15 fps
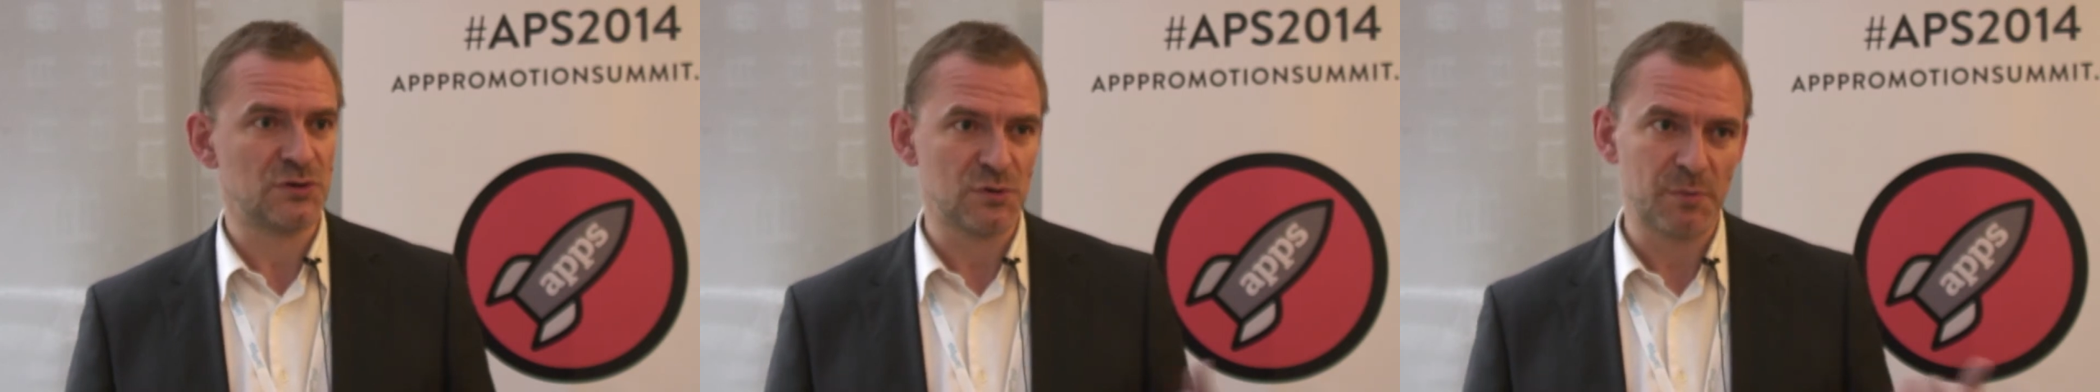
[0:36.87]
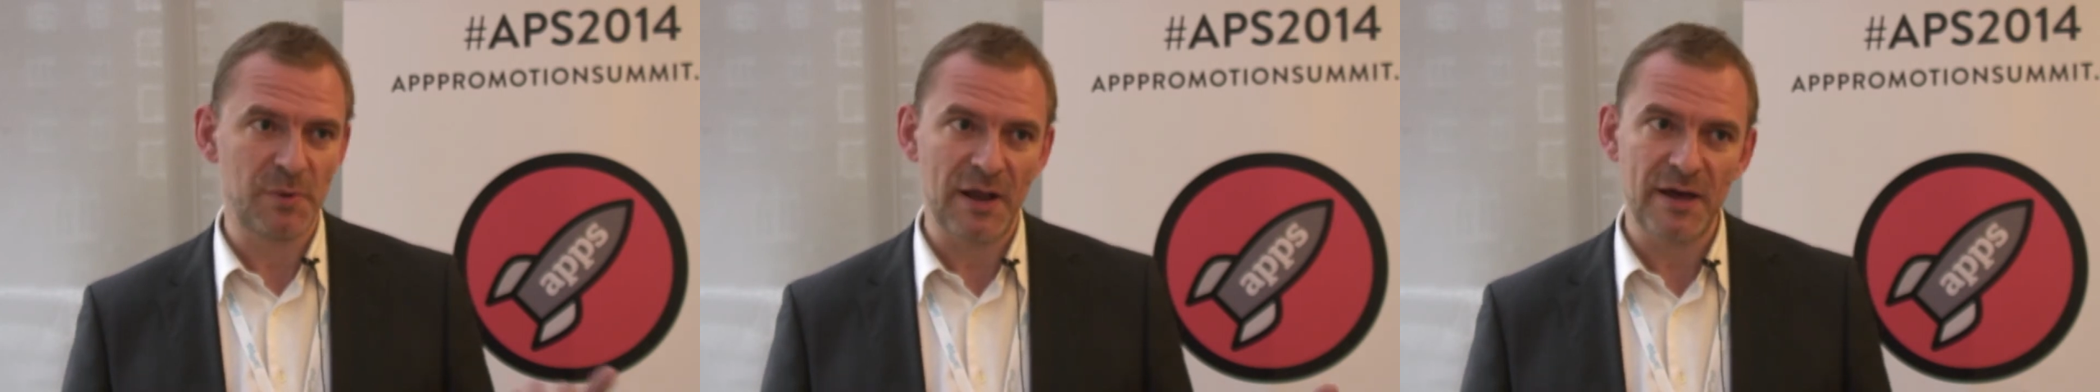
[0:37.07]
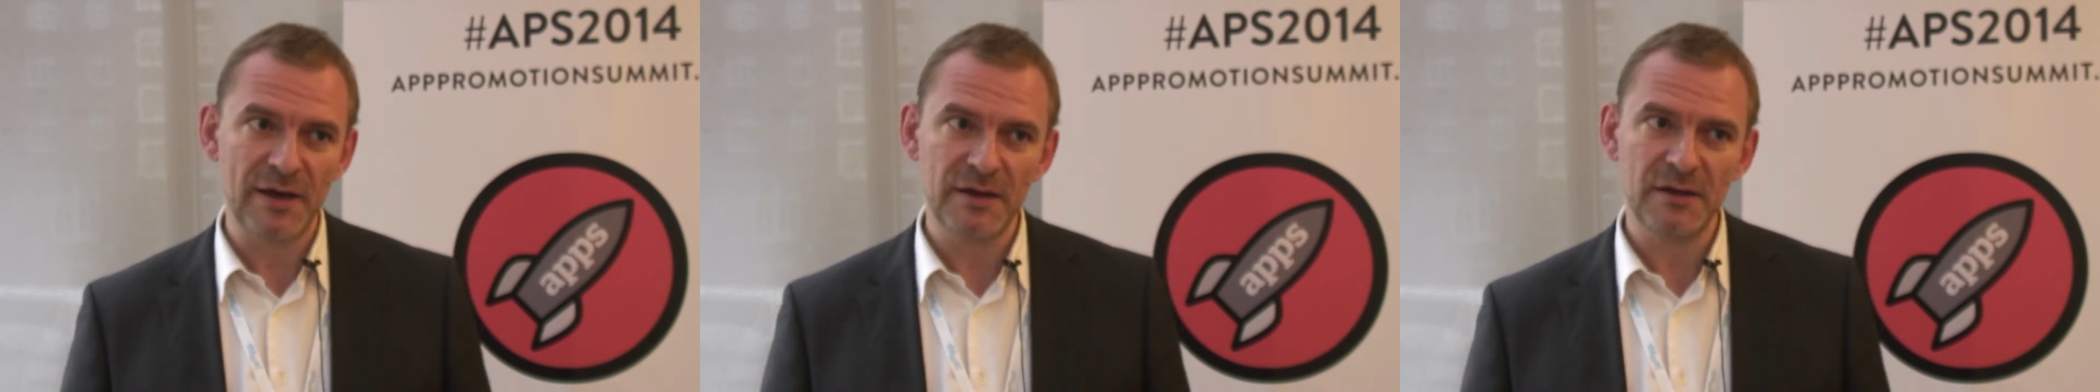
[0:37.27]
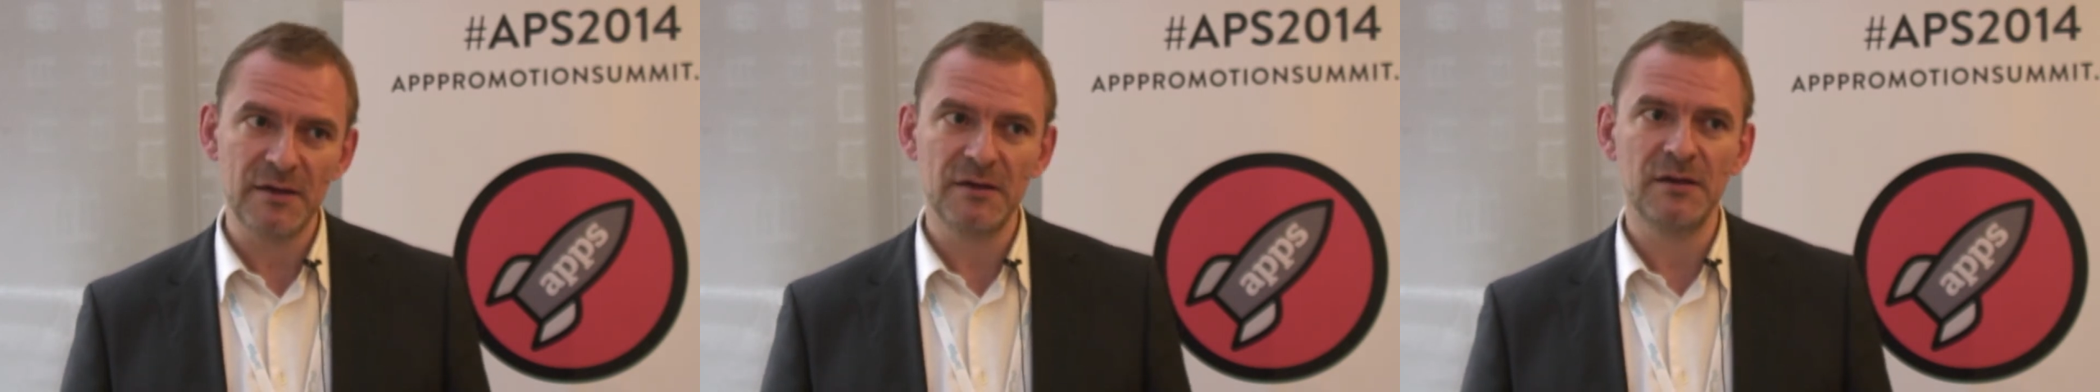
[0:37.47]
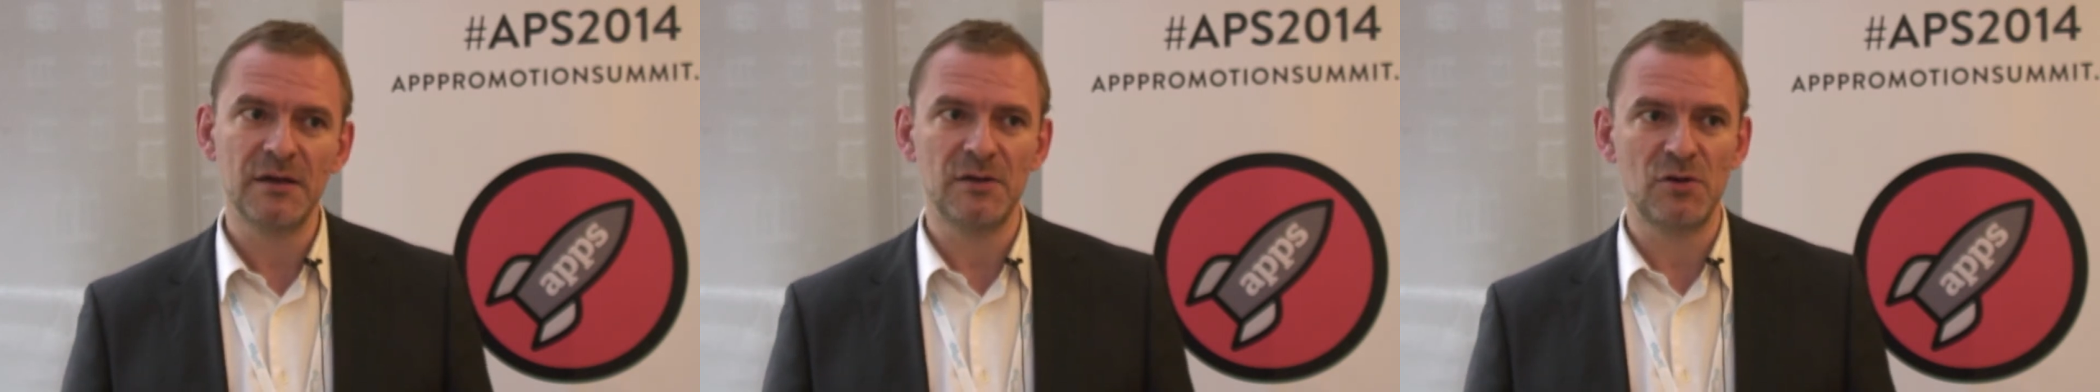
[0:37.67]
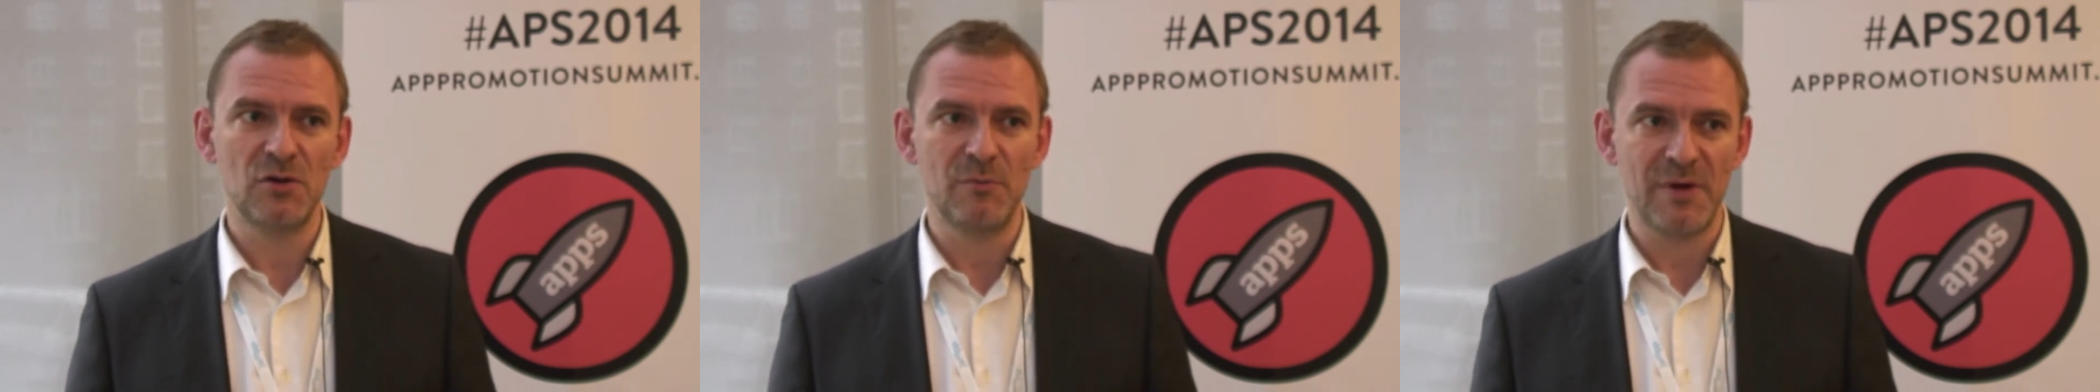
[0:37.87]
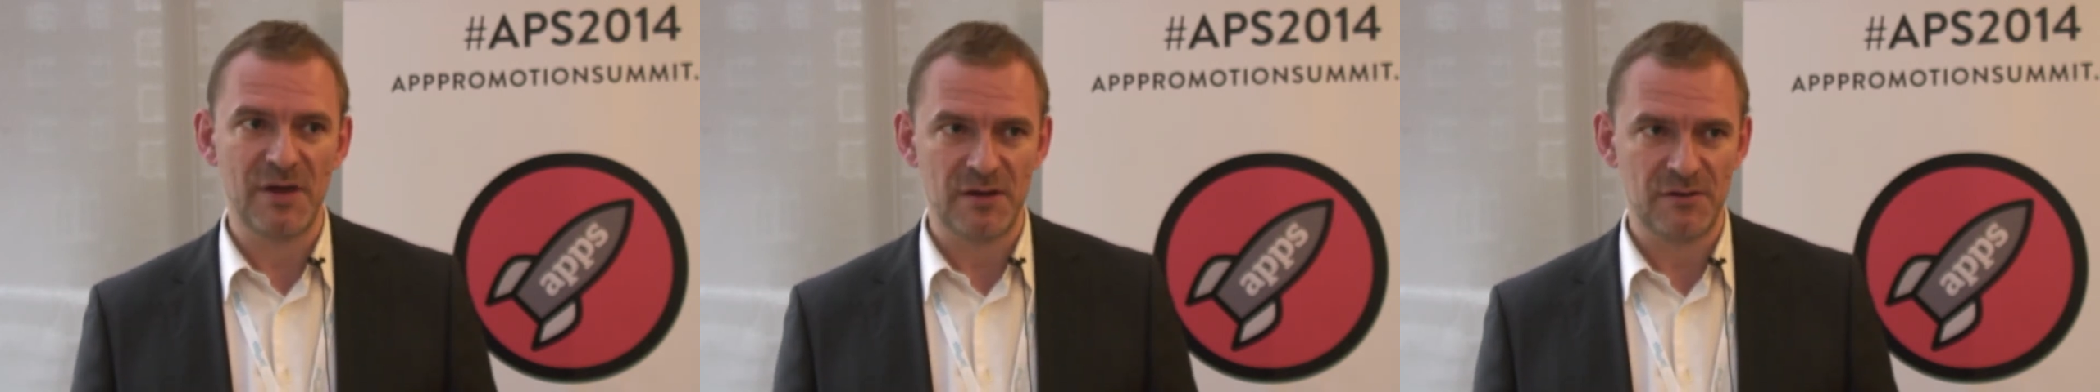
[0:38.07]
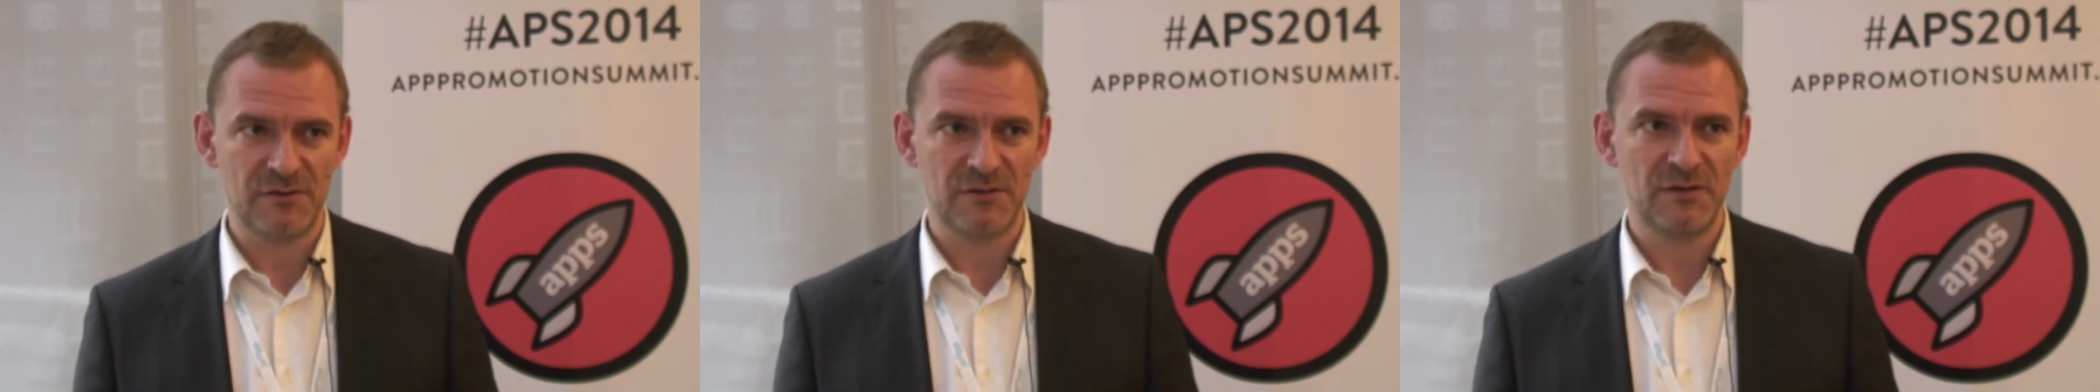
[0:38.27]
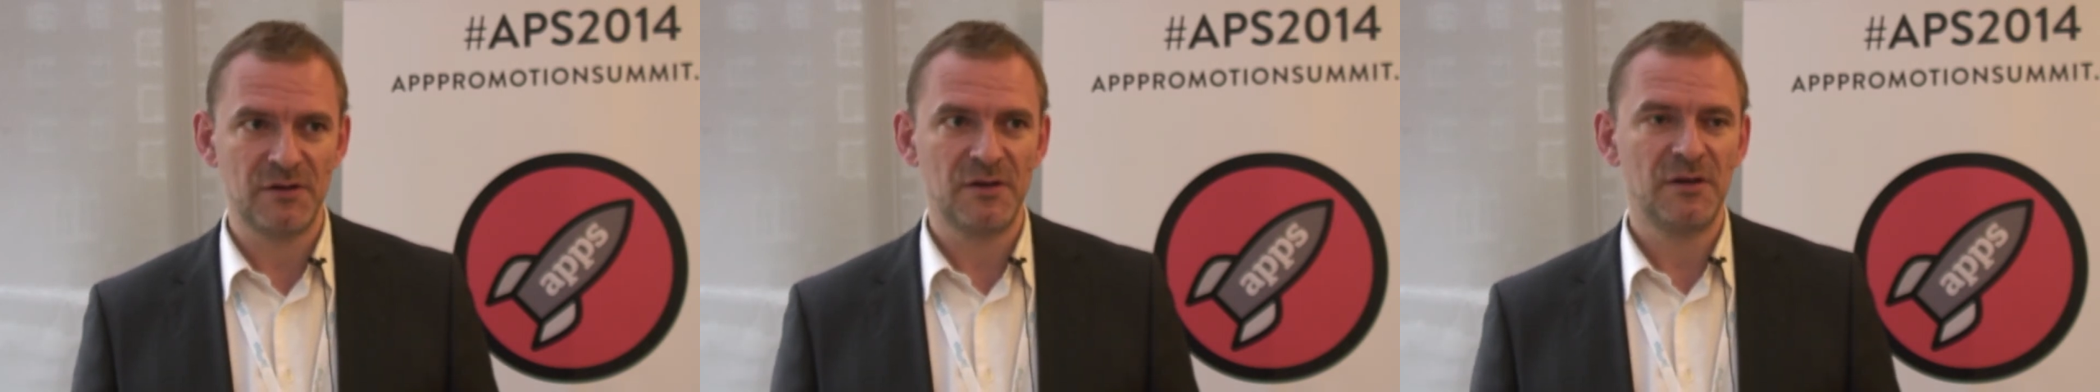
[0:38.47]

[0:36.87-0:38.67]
supply and the demand.